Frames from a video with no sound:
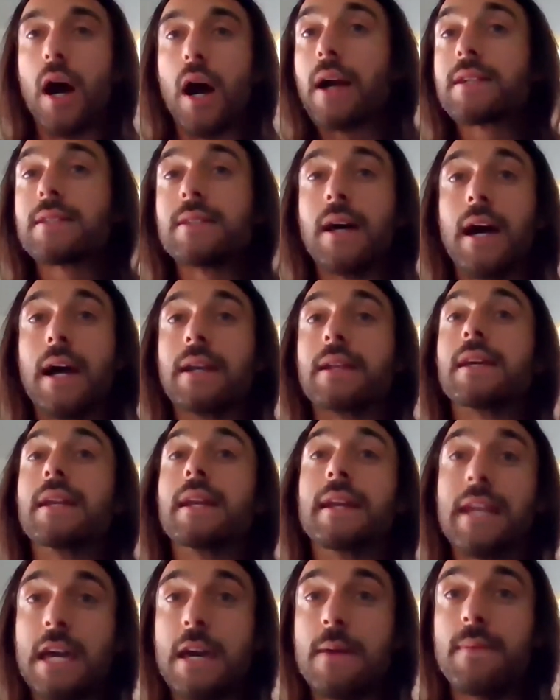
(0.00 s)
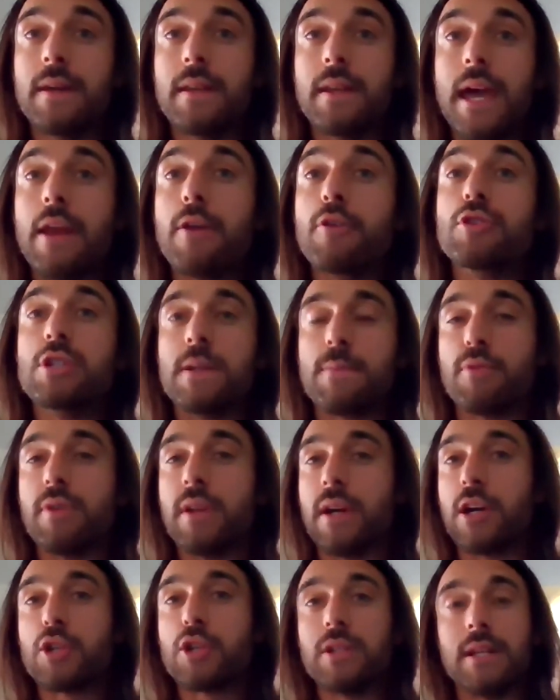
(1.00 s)
oxide can inhibit energy
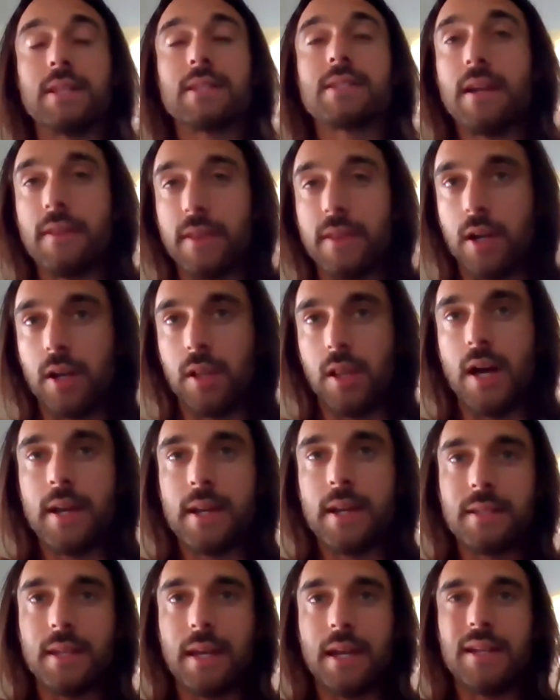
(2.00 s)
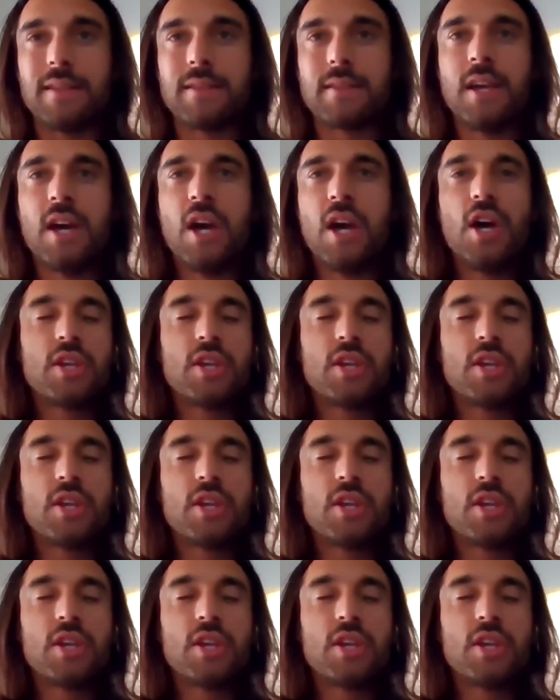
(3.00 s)
production inside the colonocytes.